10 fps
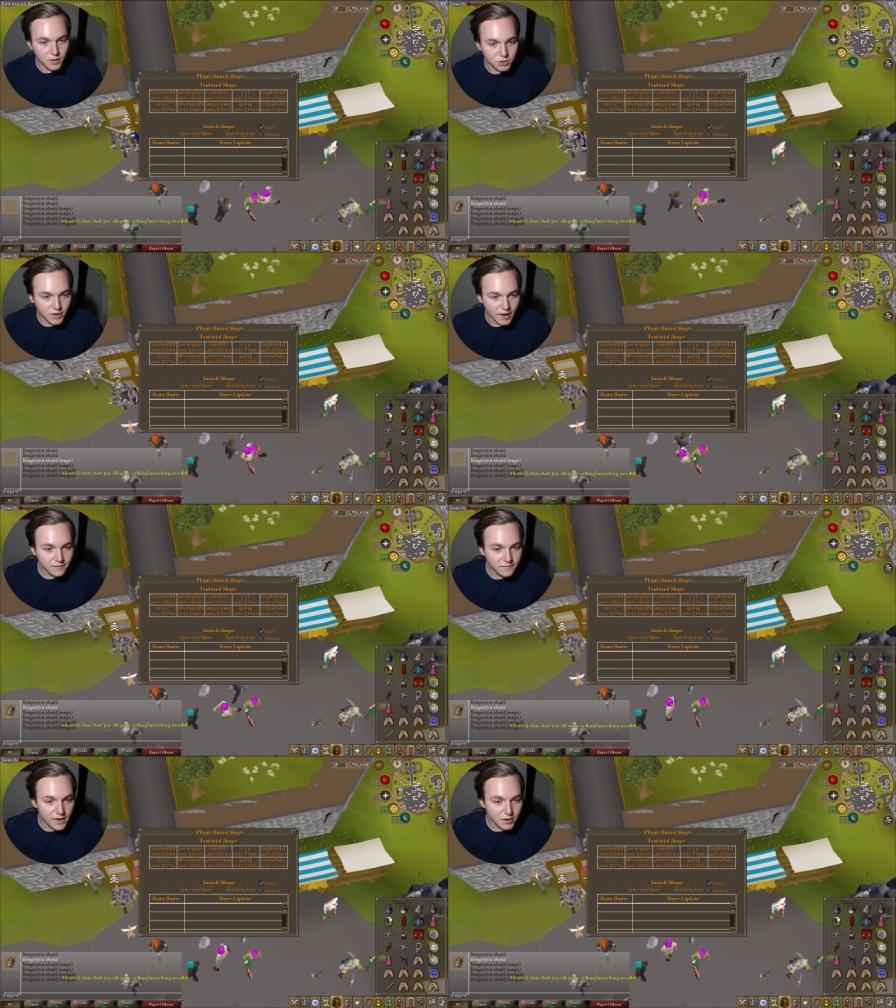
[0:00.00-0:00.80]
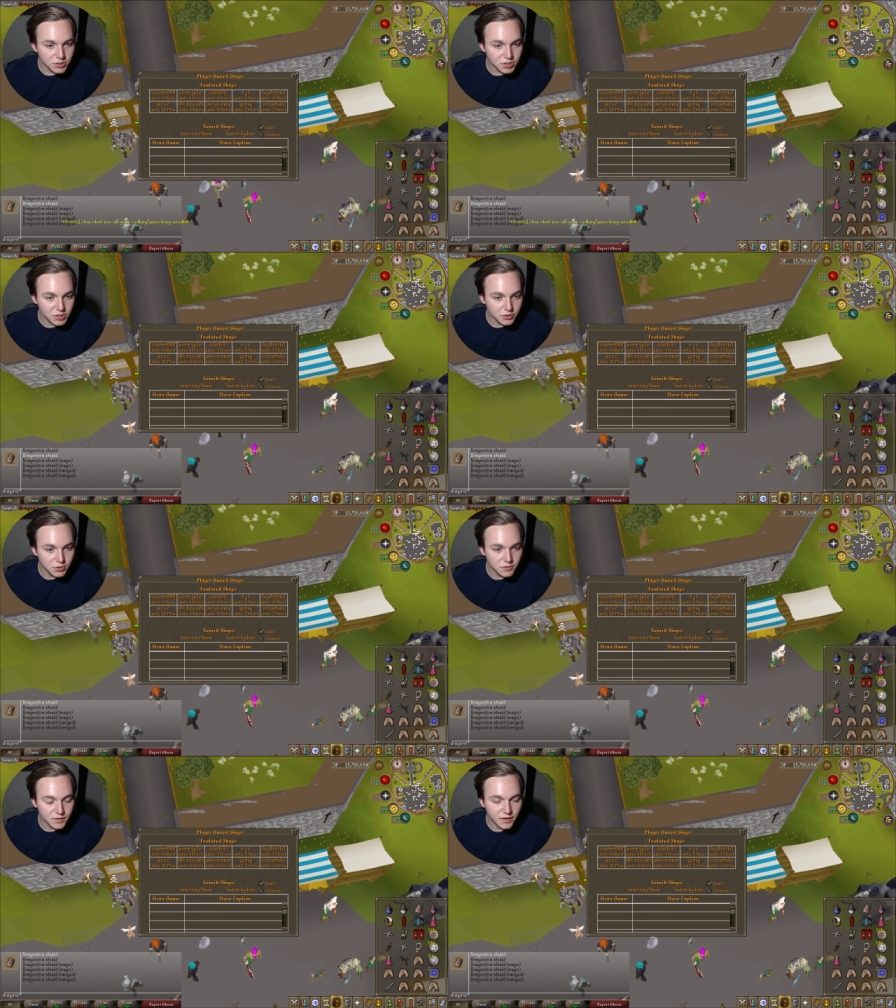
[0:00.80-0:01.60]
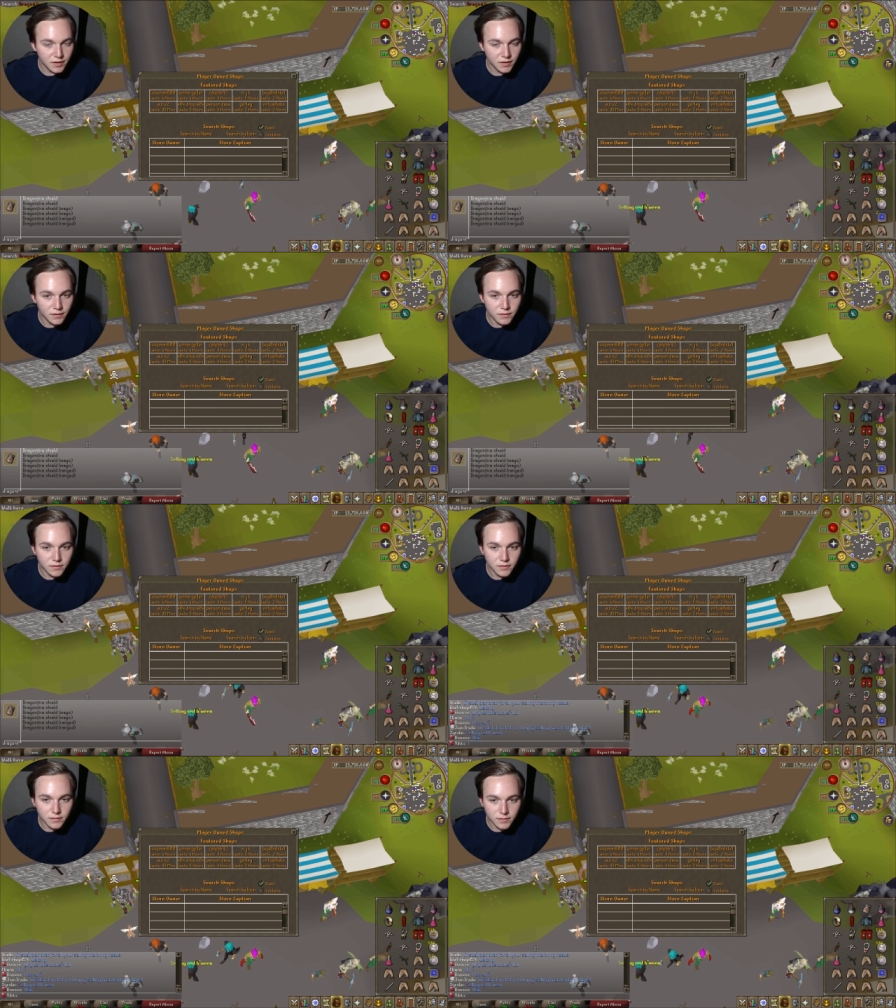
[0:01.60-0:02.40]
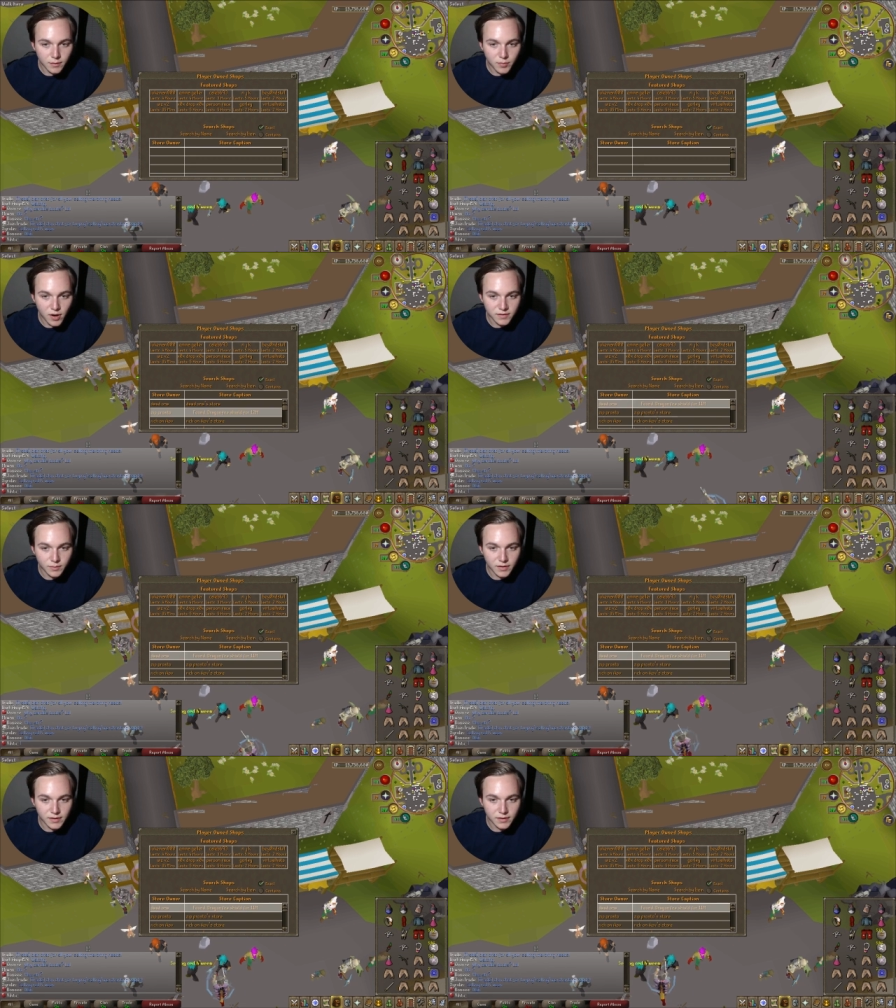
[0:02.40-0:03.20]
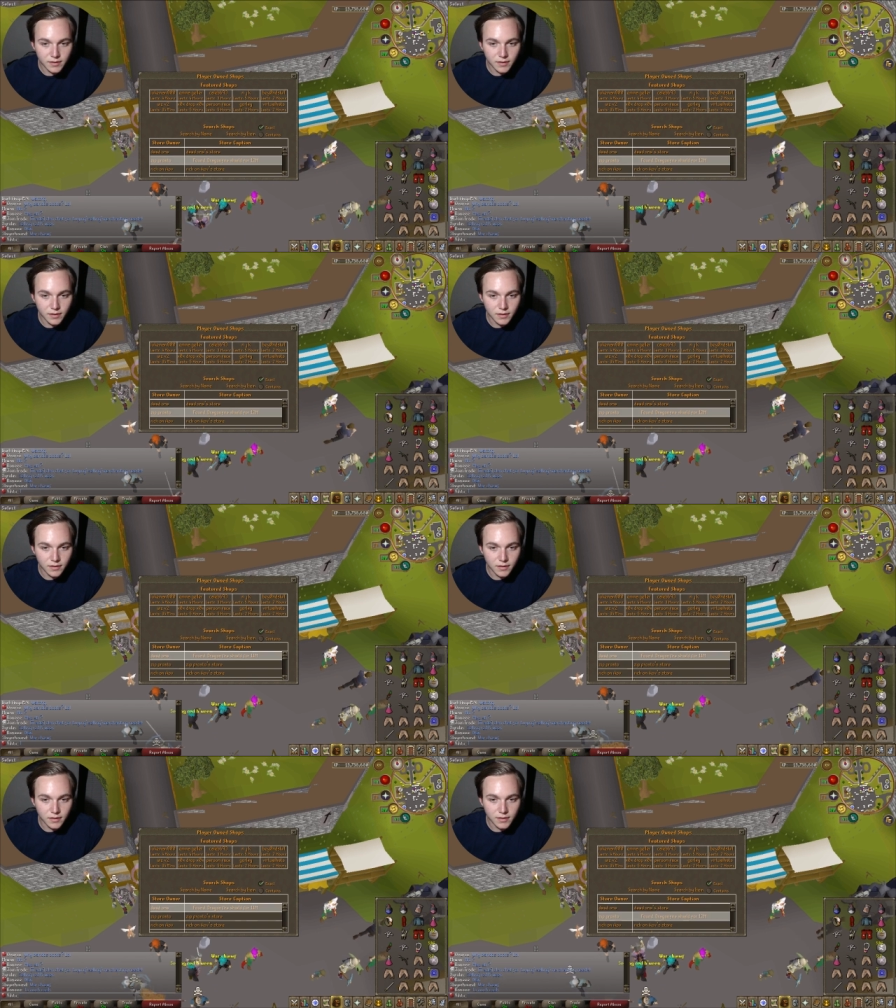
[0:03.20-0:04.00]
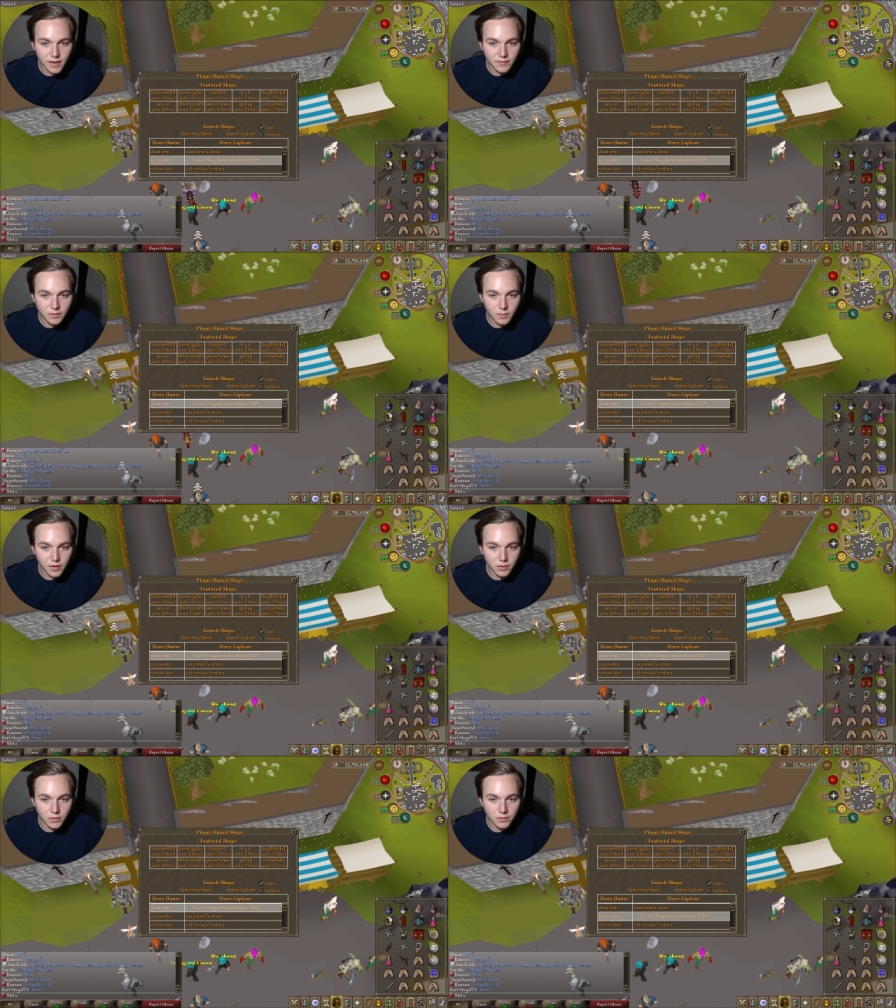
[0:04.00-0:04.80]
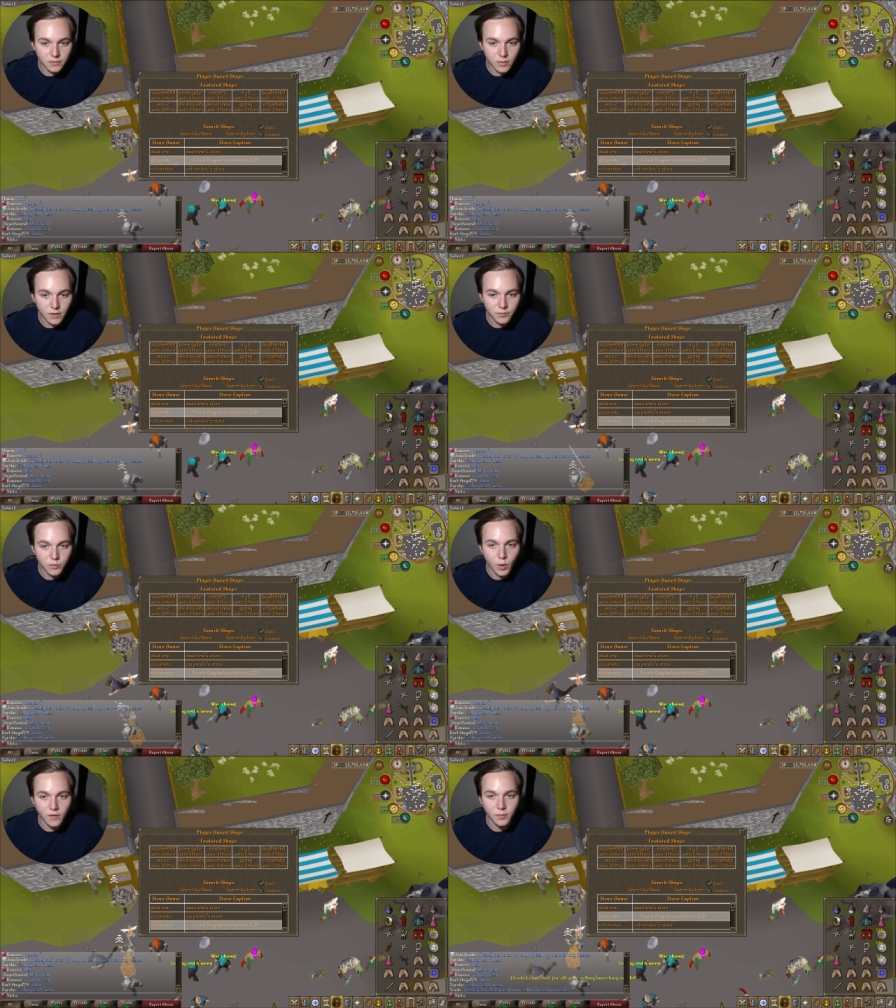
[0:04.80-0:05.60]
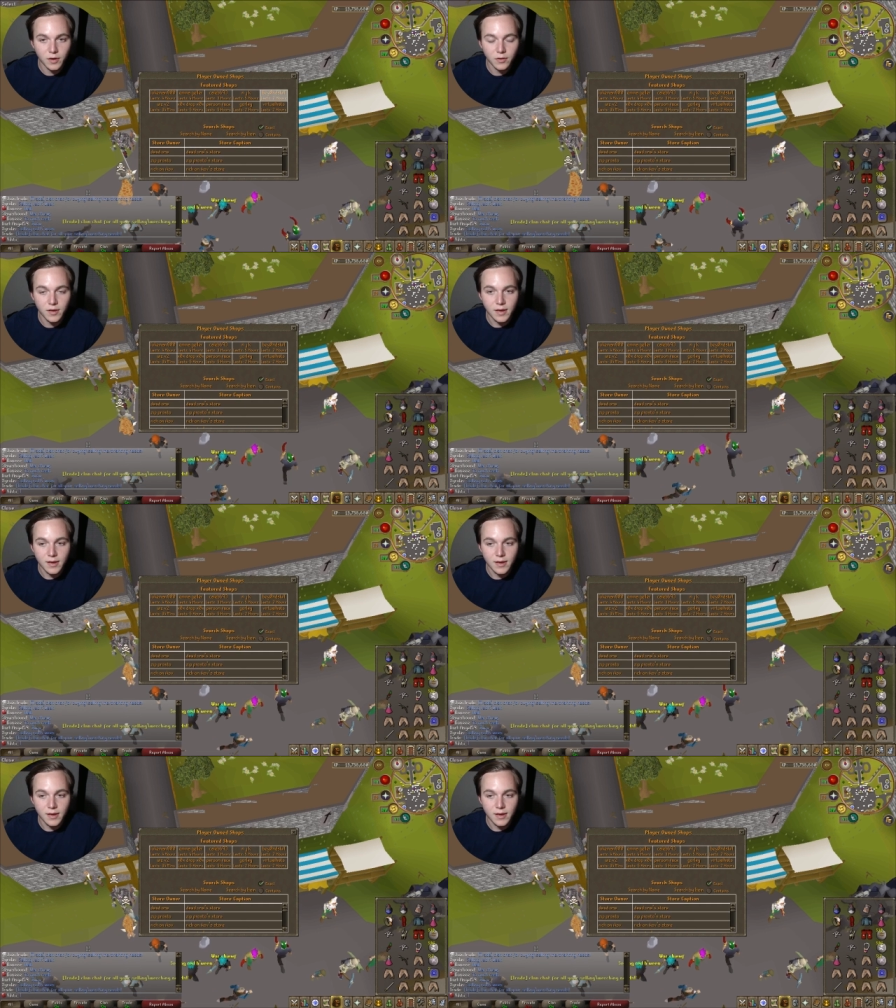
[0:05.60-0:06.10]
A dragon fire shield is approximately 11 mil, 12 12 mil.